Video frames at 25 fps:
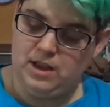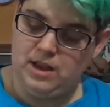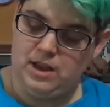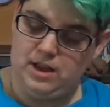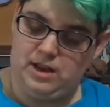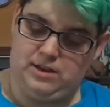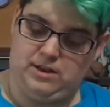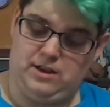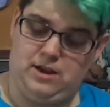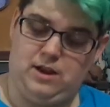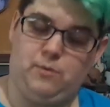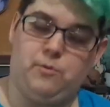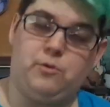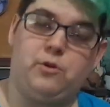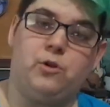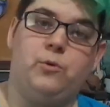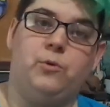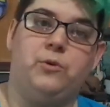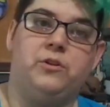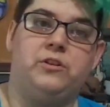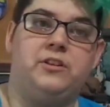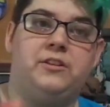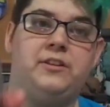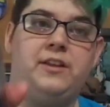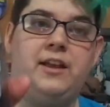And now we're
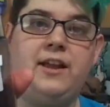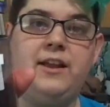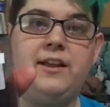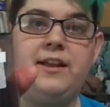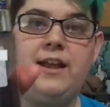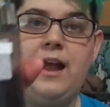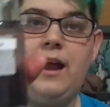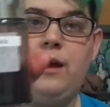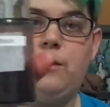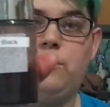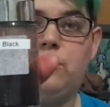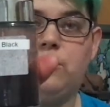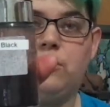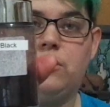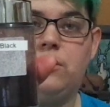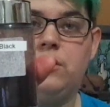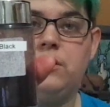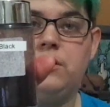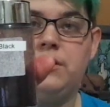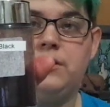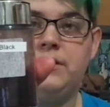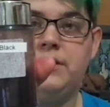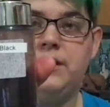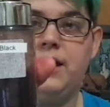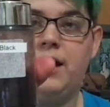going to take our
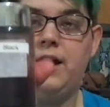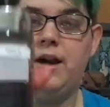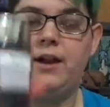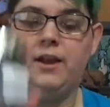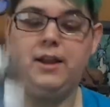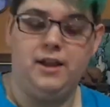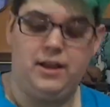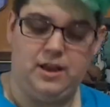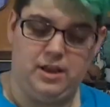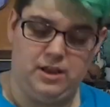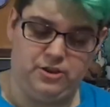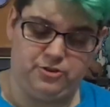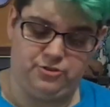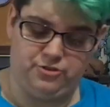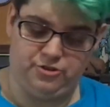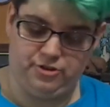dye and